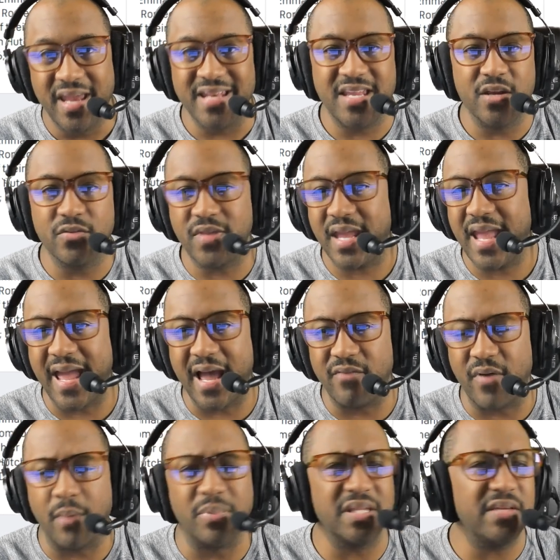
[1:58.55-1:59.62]
And here they have,
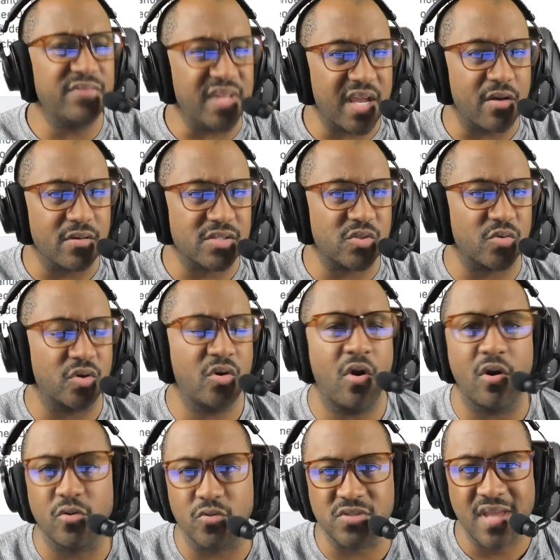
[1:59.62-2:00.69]
I believe, the Arizona
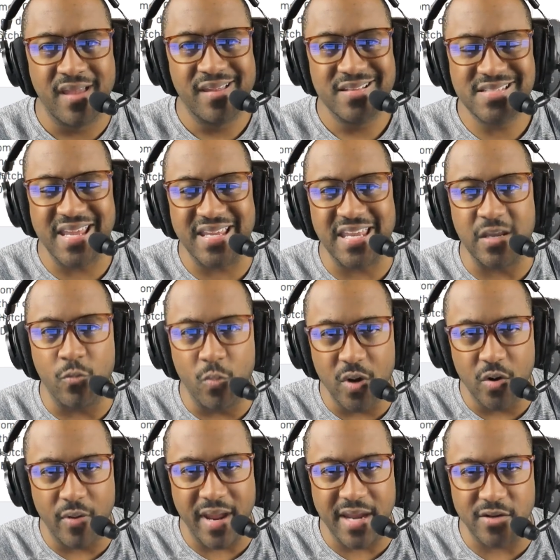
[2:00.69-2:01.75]
Cardinals taking
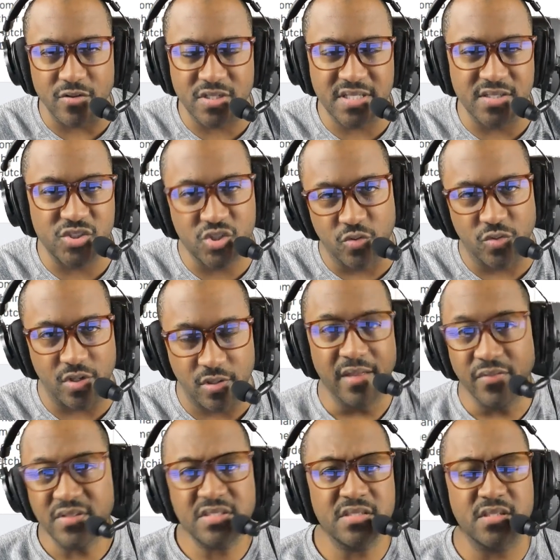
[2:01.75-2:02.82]
Will Anderson Junior
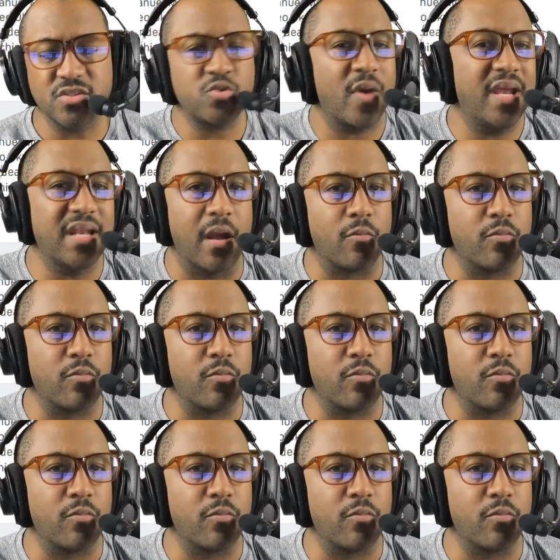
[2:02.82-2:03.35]
This is a trade I